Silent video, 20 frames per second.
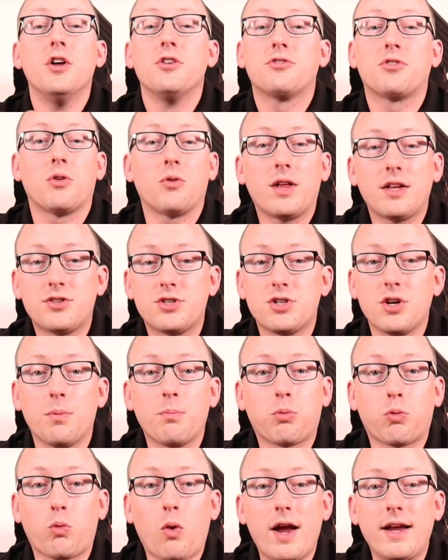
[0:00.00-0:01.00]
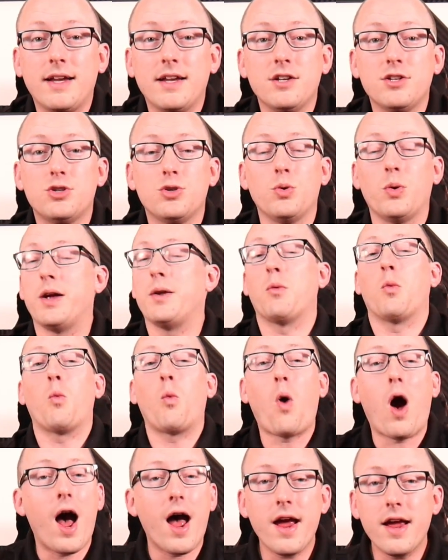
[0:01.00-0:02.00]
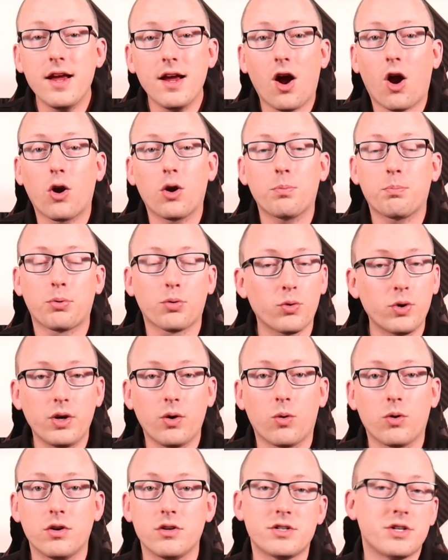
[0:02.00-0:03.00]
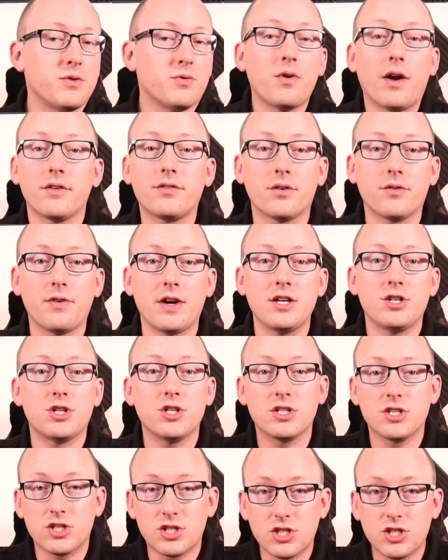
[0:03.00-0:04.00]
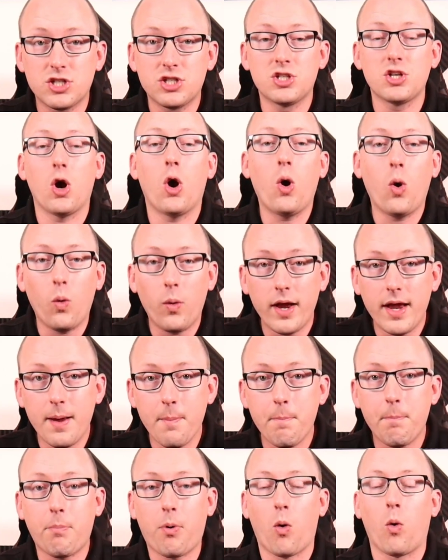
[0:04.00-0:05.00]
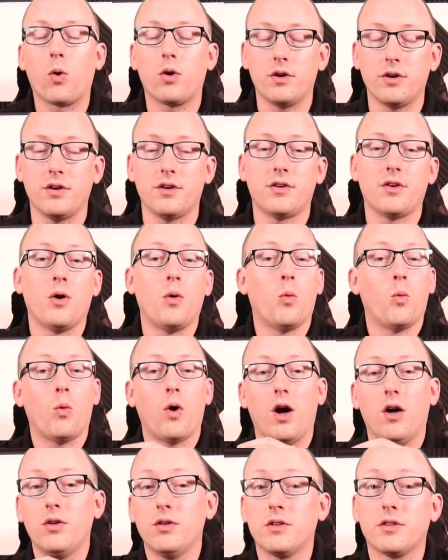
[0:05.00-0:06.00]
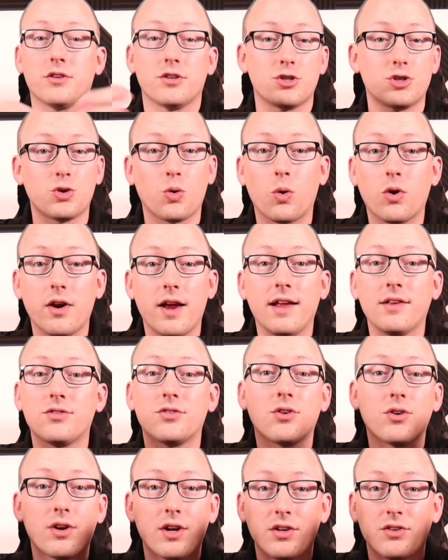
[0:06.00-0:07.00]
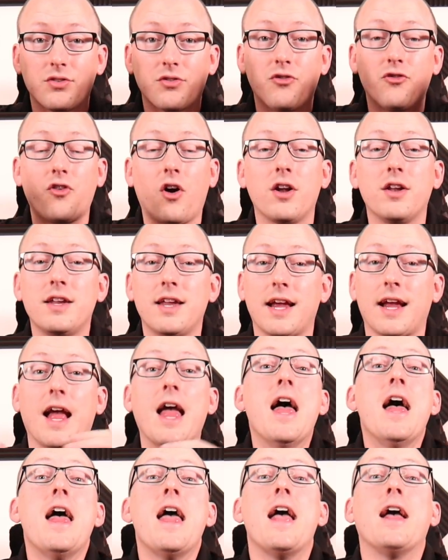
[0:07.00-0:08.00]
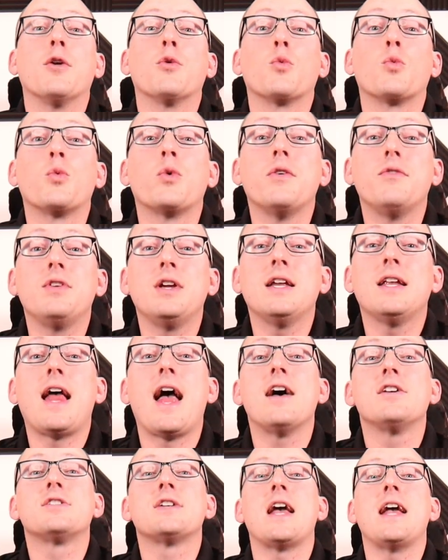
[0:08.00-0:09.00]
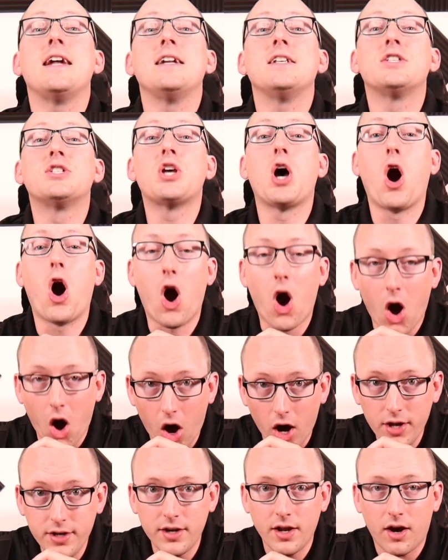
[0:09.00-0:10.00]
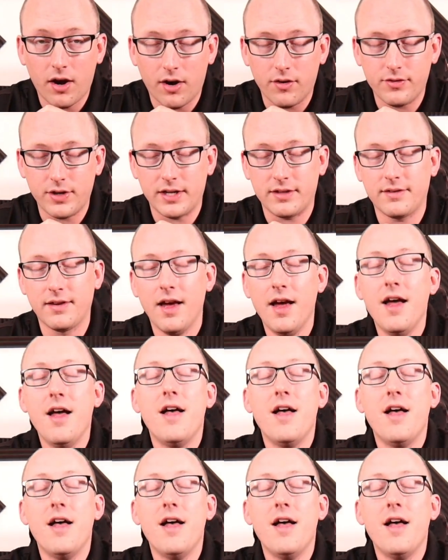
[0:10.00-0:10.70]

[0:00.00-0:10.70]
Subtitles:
So let's jump right into it. Why are pre-orders and reservations so important? Well, the short answer is funding, and Rivian has a ton of it.